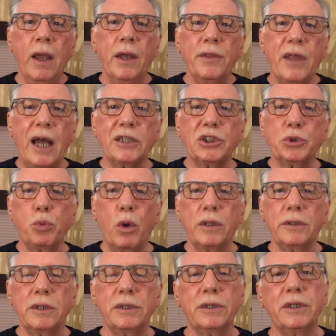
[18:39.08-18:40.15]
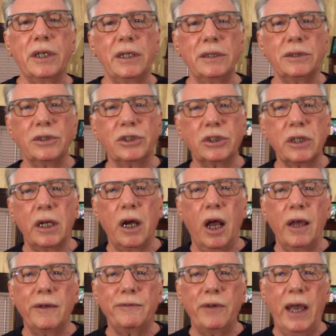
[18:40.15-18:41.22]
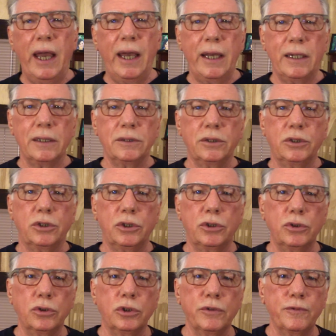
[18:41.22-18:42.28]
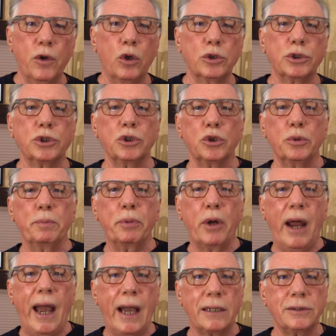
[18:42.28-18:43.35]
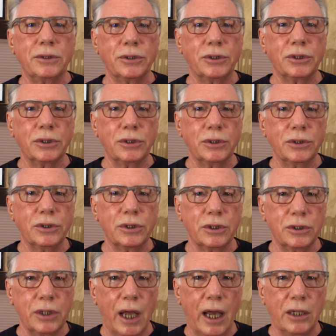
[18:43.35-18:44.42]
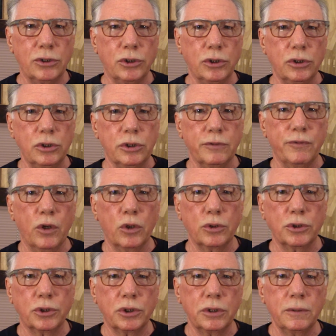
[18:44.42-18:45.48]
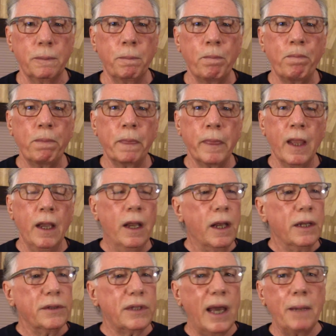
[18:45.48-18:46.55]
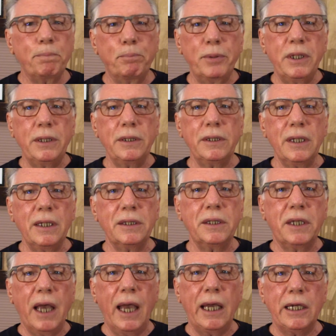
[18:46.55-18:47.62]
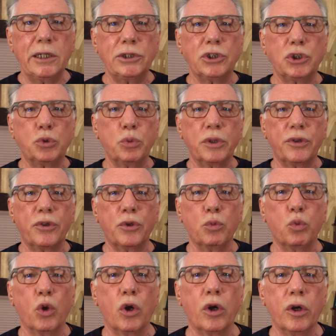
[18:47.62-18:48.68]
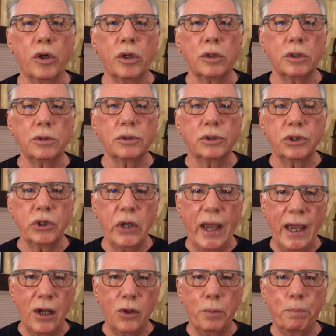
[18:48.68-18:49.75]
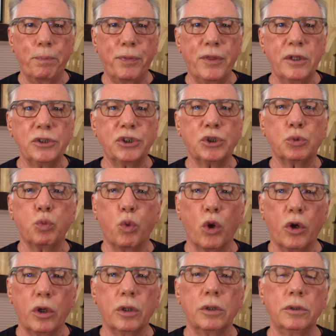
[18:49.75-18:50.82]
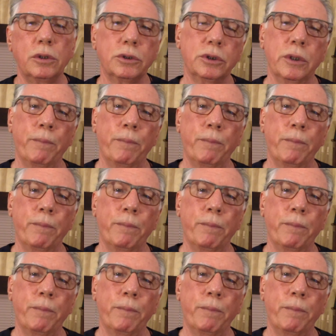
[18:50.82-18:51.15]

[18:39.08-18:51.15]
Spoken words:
That's one of the things that I've added to devotional practices in natural devotion, that being engaged with the world to help this world